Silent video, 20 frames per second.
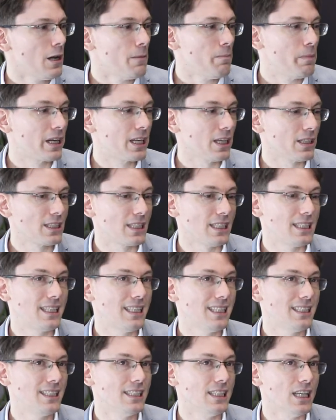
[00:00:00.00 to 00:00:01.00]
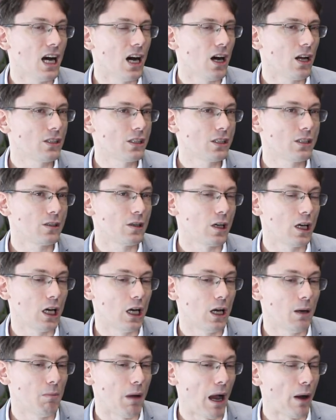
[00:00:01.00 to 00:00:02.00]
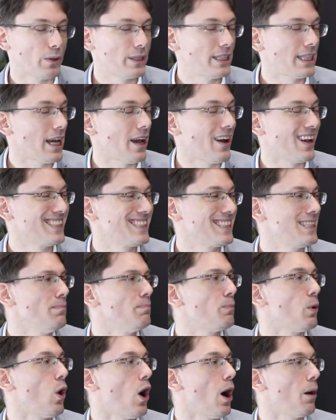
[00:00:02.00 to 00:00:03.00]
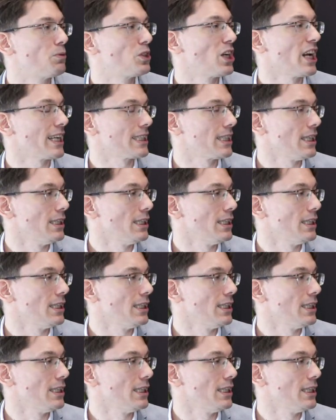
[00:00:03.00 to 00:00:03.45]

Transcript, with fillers: because it is not, I would say, a simple object